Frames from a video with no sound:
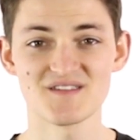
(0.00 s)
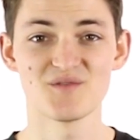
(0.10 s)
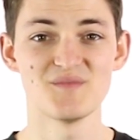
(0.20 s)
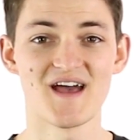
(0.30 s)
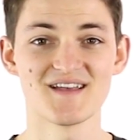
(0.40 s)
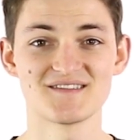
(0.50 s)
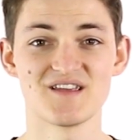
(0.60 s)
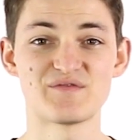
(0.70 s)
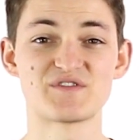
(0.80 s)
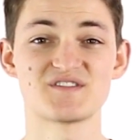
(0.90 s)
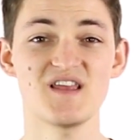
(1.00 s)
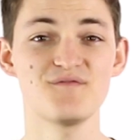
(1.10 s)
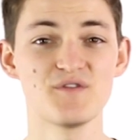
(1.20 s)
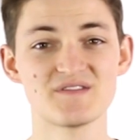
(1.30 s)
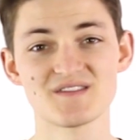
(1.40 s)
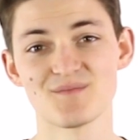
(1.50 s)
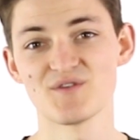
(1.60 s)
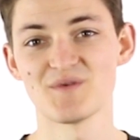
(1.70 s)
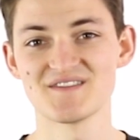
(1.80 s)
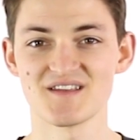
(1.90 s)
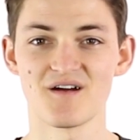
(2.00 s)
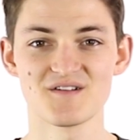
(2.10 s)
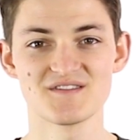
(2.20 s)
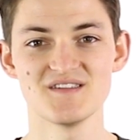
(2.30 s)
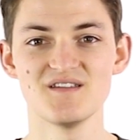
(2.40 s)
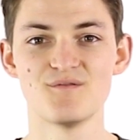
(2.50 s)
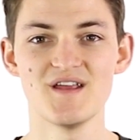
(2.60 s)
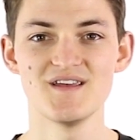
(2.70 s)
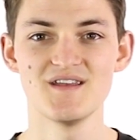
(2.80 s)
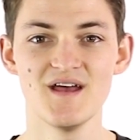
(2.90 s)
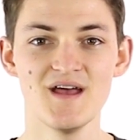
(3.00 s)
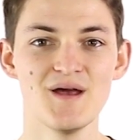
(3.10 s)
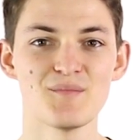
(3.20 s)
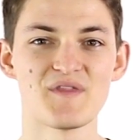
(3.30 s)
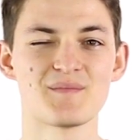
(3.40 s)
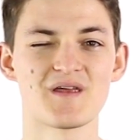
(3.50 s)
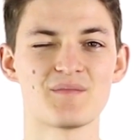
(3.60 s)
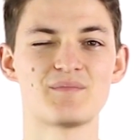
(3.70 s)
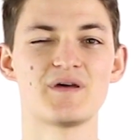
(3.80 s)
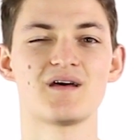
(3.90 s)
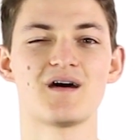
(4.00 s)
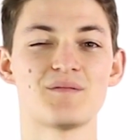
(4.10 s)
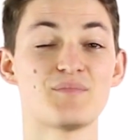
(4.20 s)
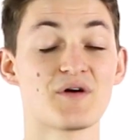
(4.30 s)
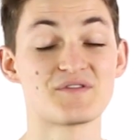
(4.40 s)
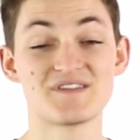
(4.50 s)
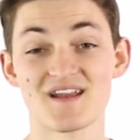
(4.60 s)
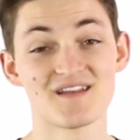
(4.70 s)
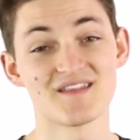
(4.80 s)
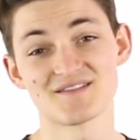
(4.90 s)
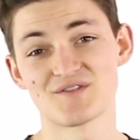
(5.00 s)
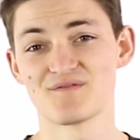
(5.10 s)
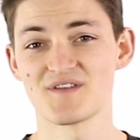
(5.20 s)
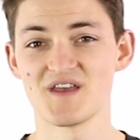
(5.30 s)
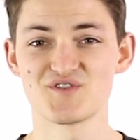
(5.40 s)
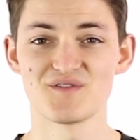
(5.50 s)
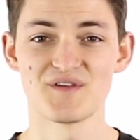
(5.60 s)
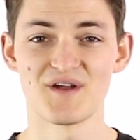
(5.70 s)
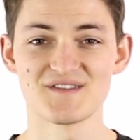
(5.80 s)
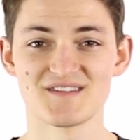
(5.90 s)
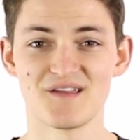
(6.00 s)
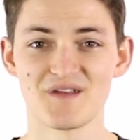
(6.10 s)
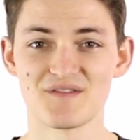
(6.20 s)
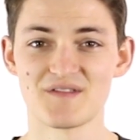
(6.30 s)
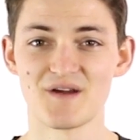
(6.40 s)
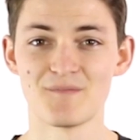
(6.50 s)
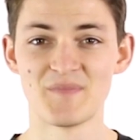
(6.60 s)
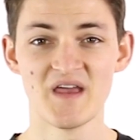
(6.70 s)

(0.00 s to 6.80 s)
It could be as safe or safer than some of the ones that are CE rated, but they may not uh, bother getting that certification if they're not selling it there.